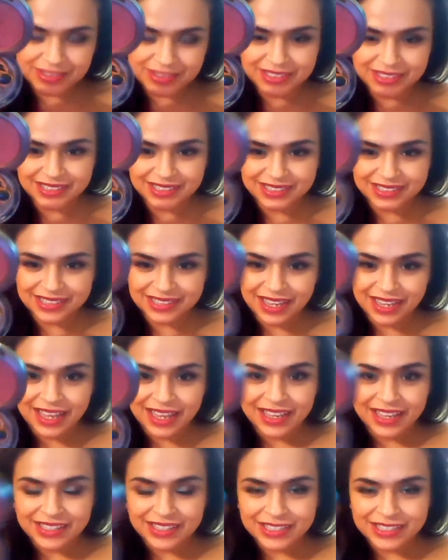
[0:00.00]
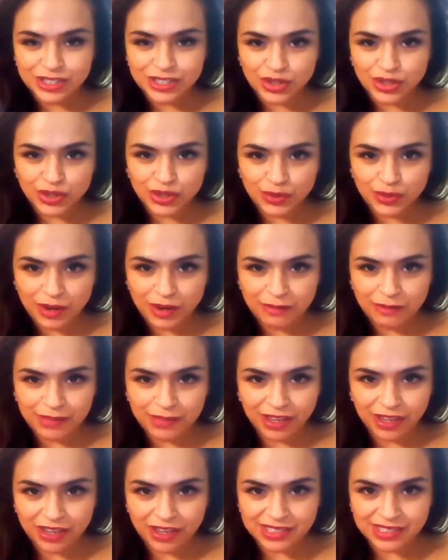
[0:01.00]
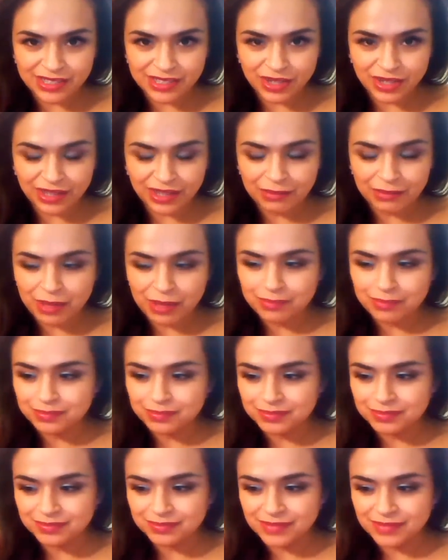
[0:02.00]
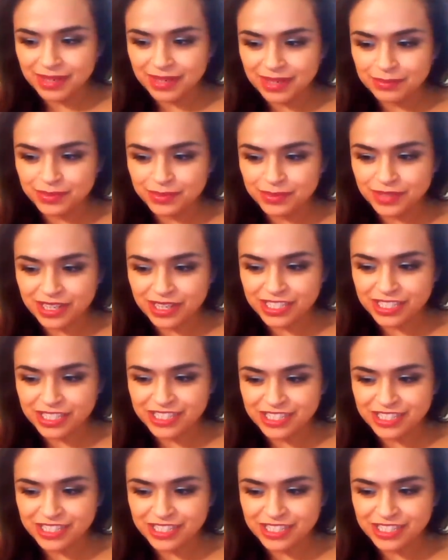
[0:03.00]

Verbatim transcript: which is show you where I've been concentrating my my brush